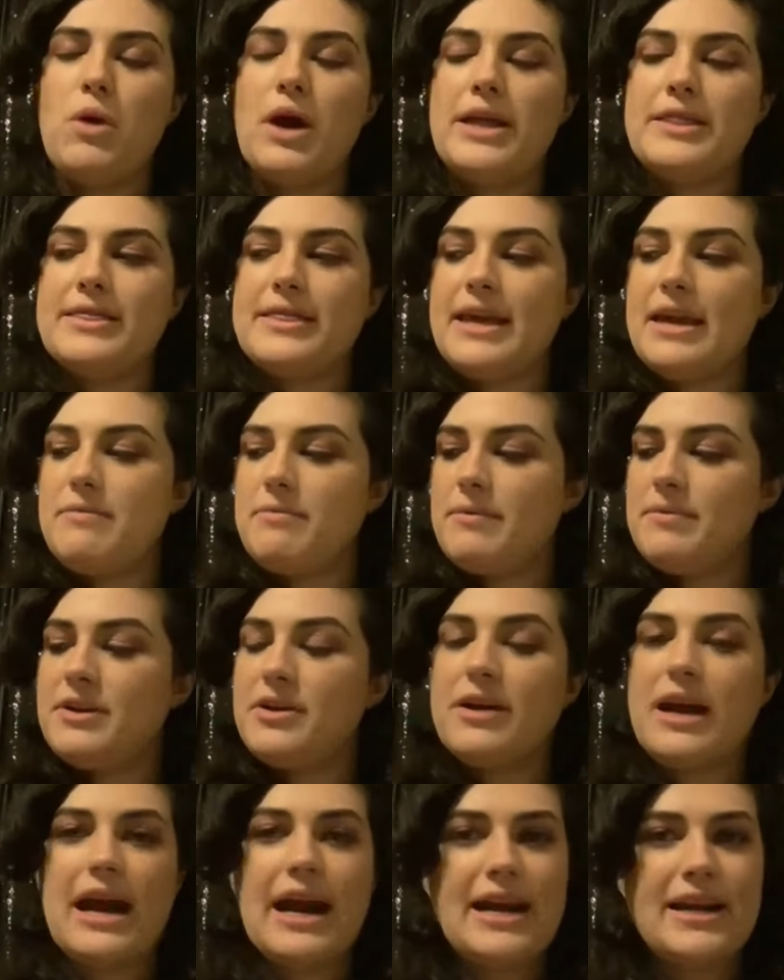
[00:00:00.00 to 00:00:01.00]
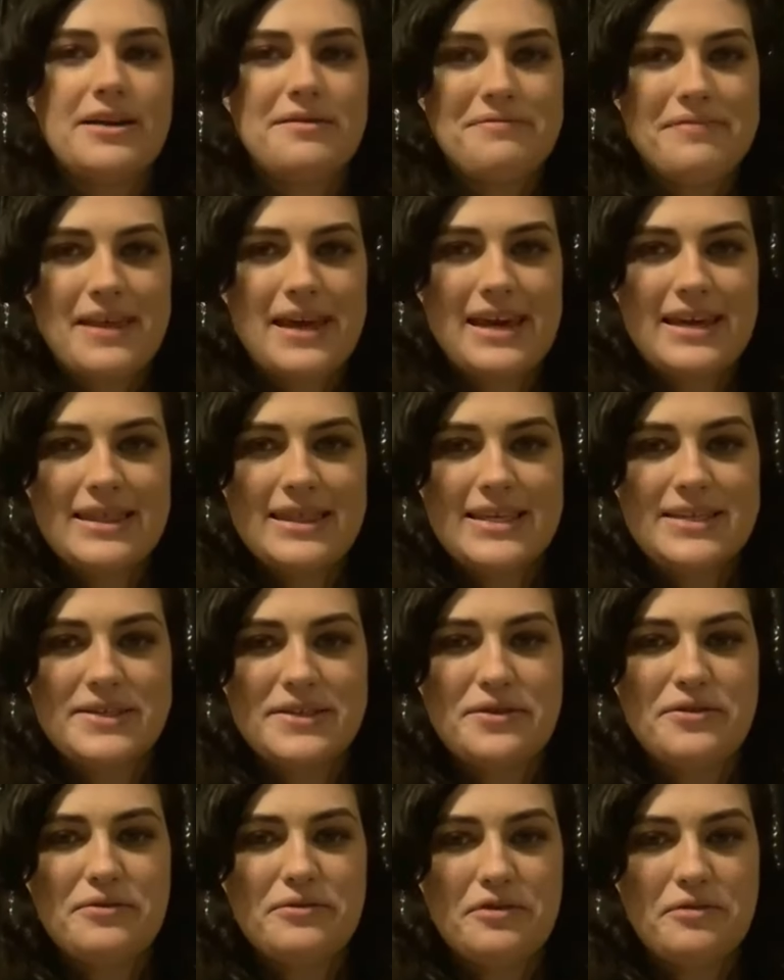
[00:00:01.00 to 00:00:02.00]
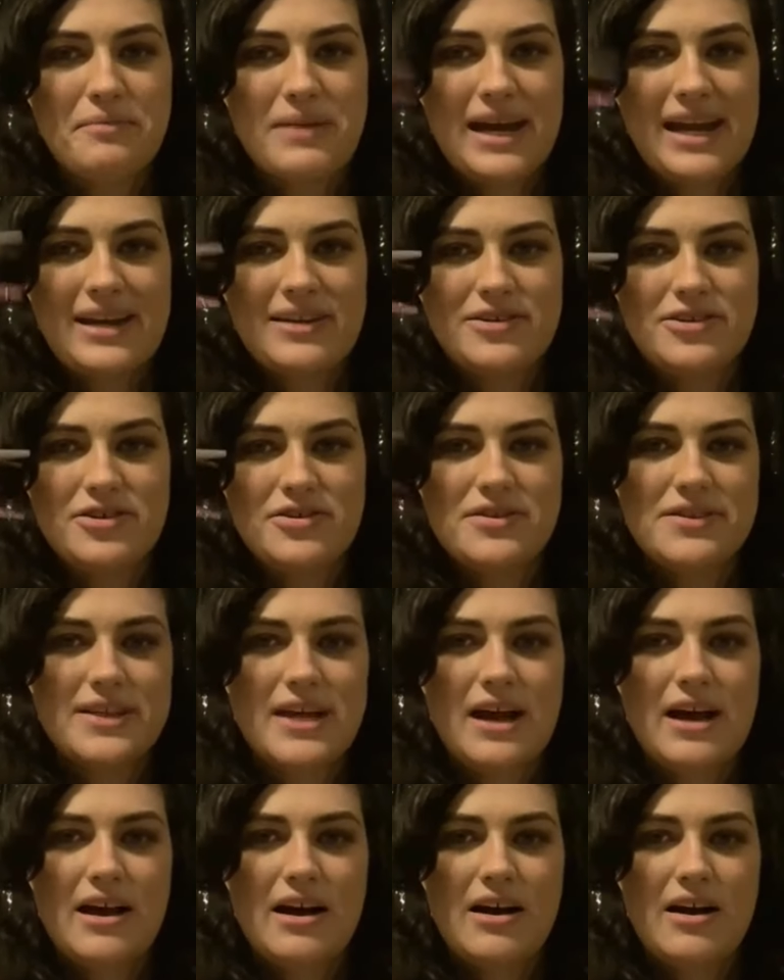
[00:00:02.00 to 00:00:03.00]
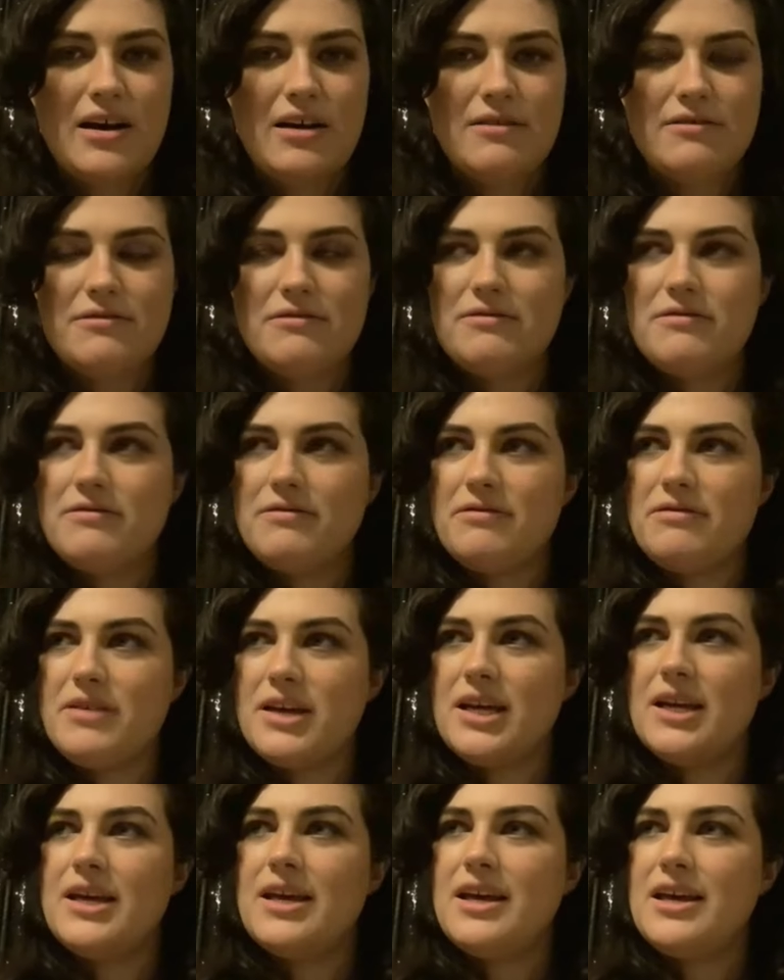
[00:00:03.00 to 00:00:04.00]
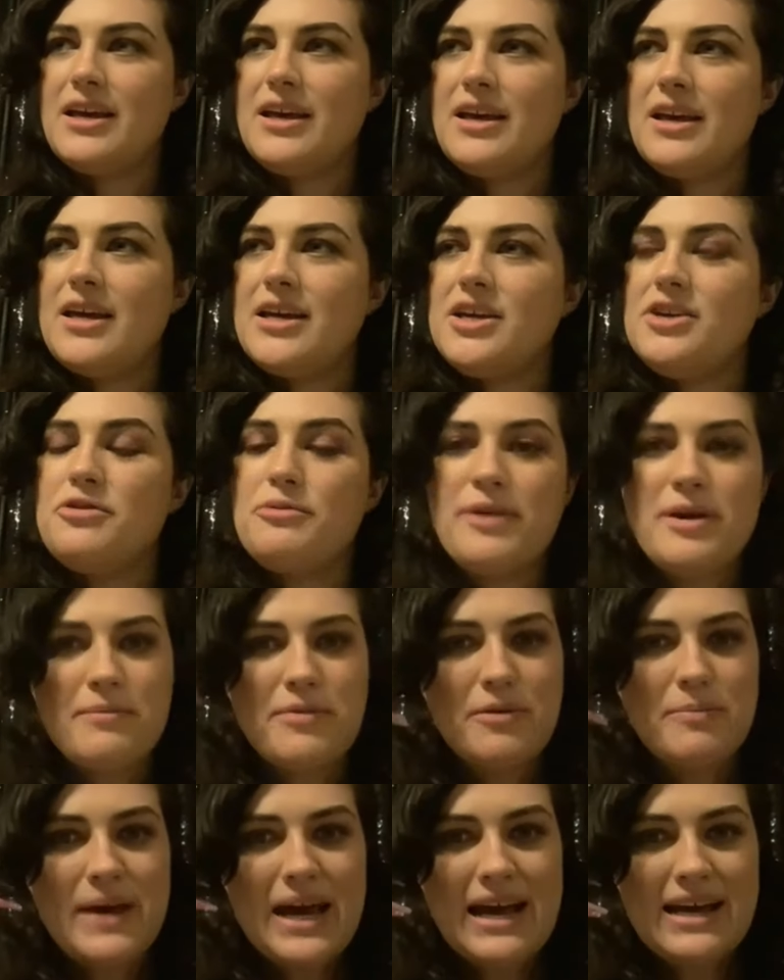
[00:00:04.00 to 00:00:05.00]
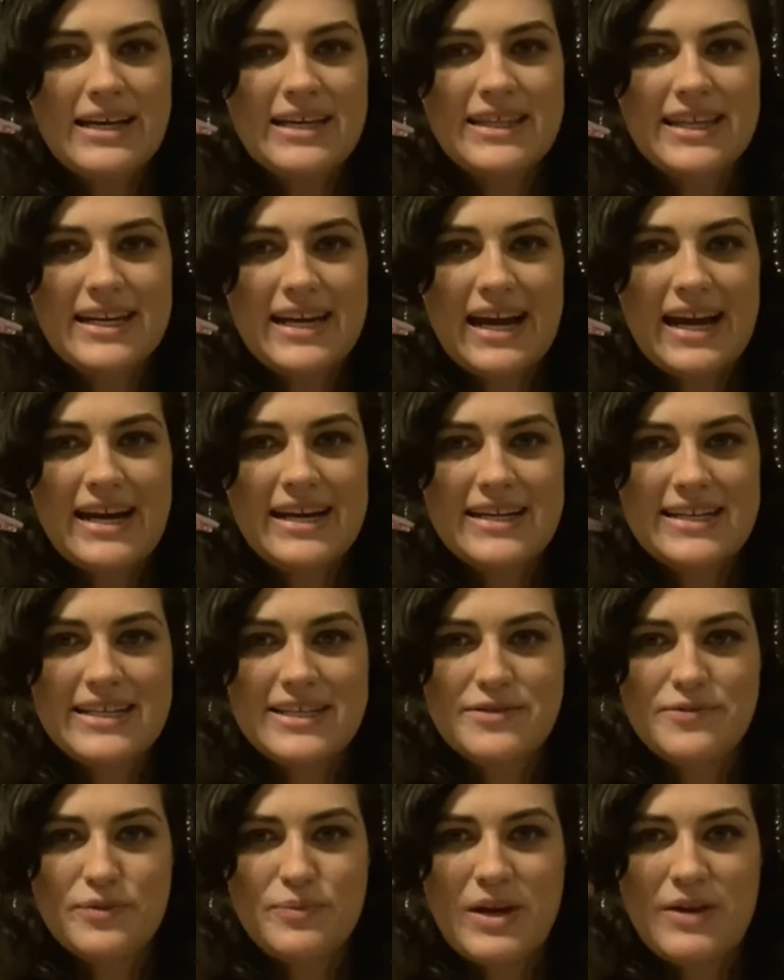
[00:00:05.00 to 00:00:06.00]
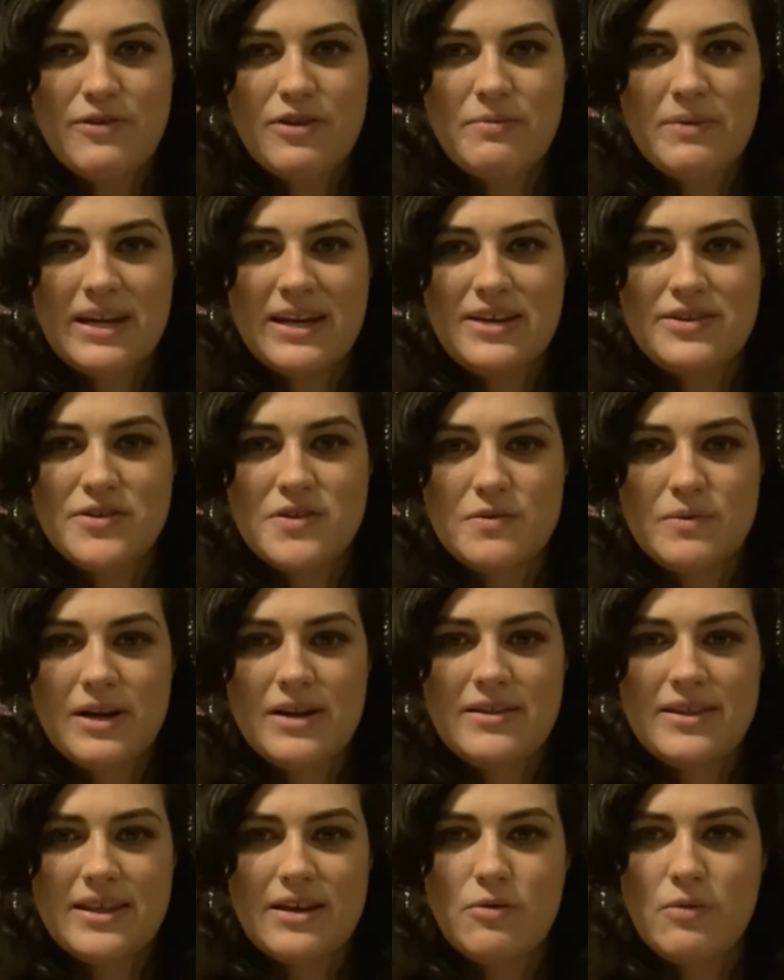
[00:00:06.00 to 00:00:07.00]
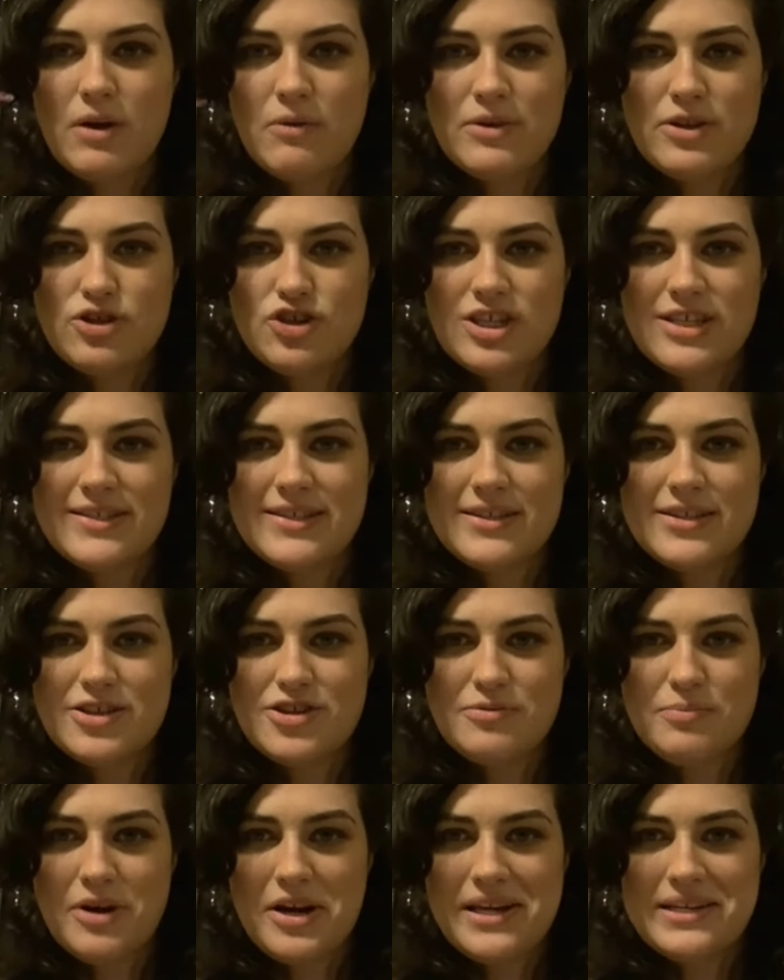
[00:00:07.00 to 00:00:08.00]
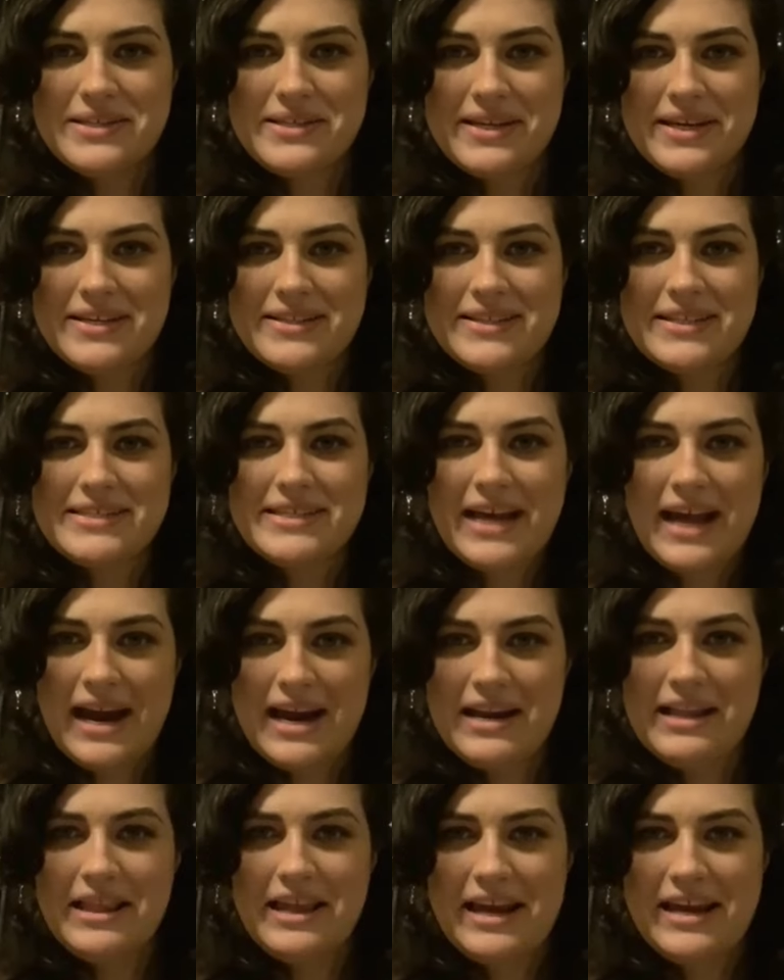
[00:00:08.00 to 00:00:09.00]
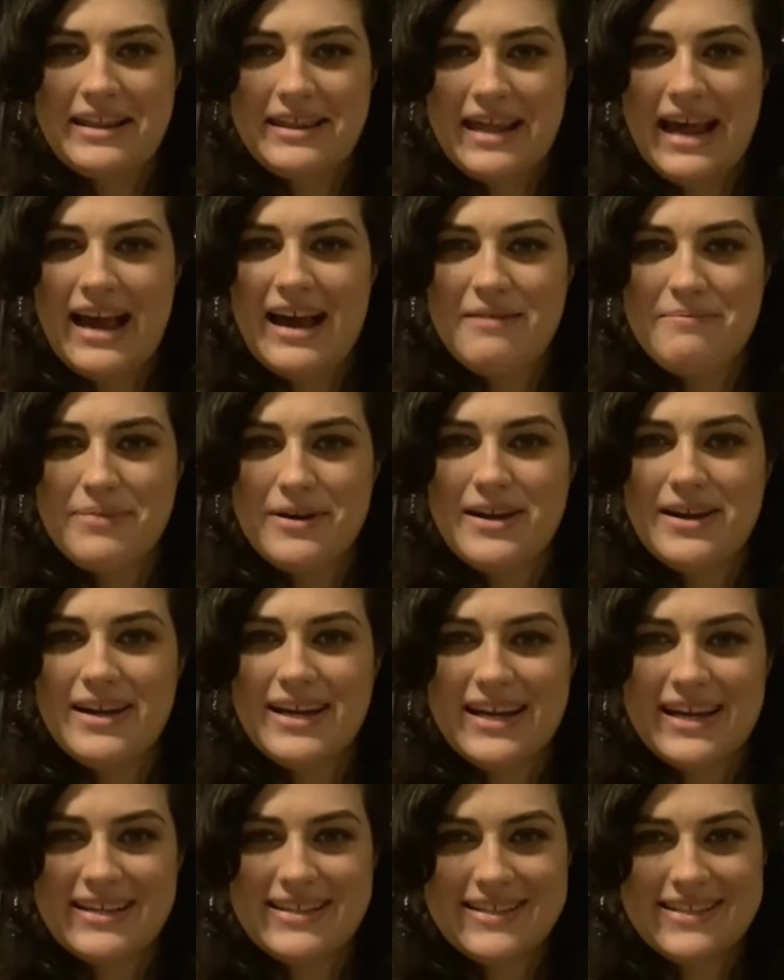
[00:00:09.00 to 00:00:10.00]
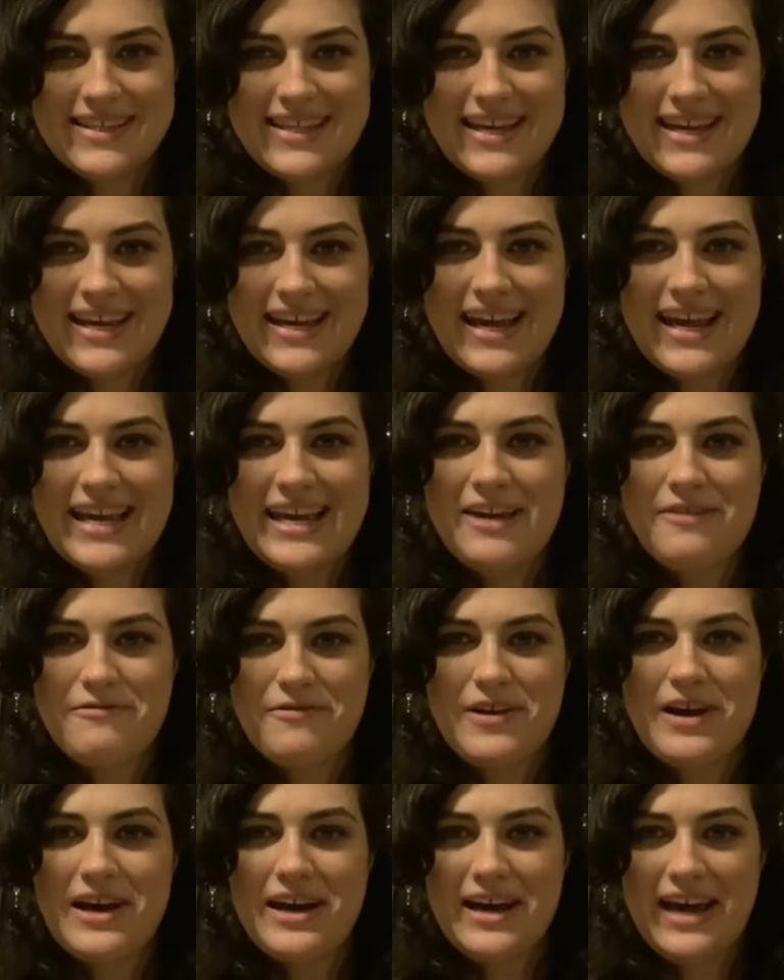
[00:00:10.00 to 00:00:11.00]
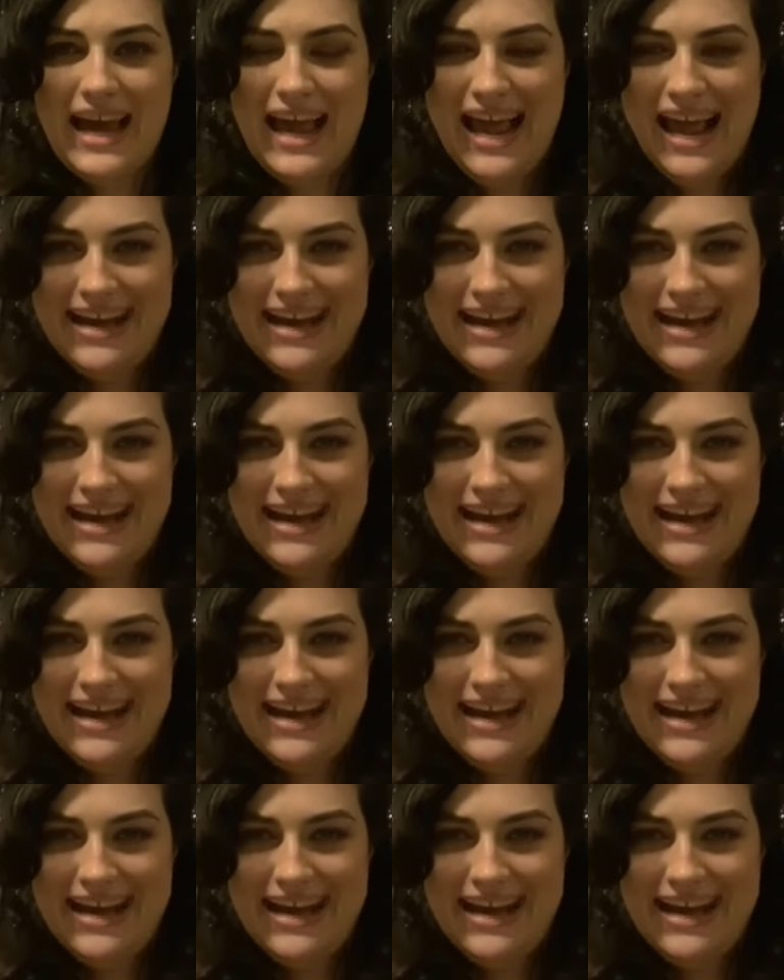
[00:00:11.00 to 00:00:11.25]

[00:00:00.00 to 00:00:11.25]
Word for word: What they they're kind of like these little reminders of you remember back in the 90s when everybody used to wear the what would jesus do bracelets it's kind of like that but it's the Ifa